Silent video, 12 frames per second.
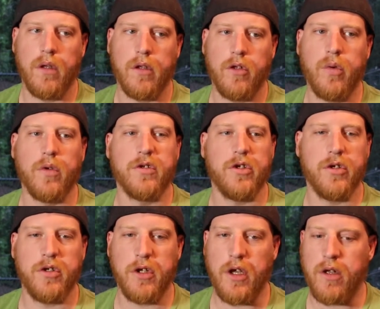tools that you
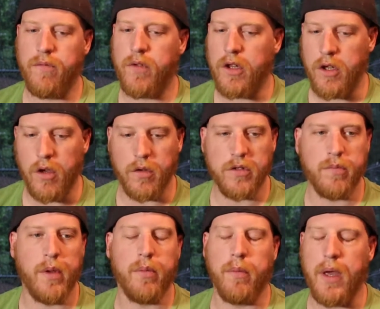see in videos,
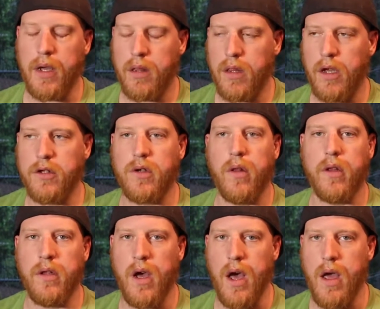people making things all the
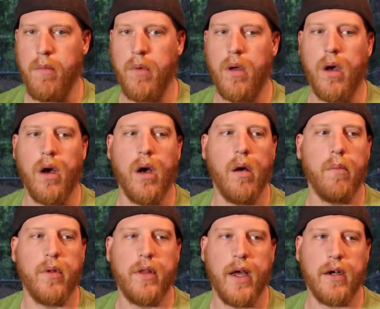time,
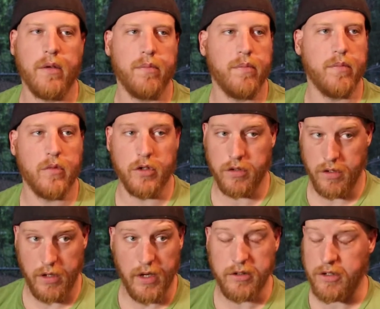but that just
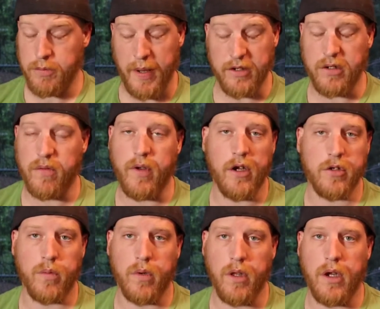gets expensive and
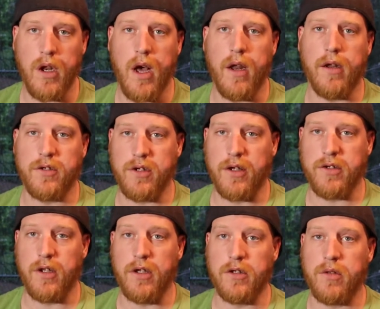it's really not
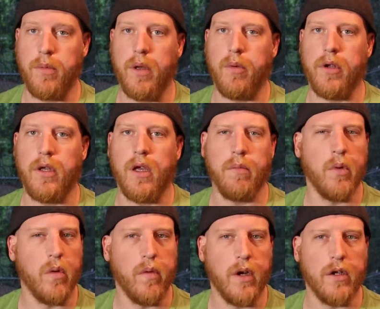necessities to be able to get
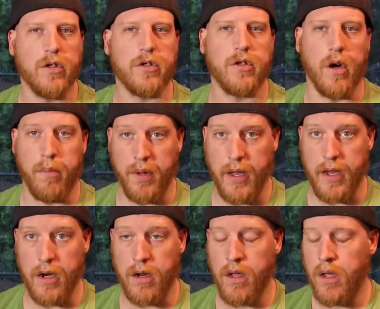moving and just start playing.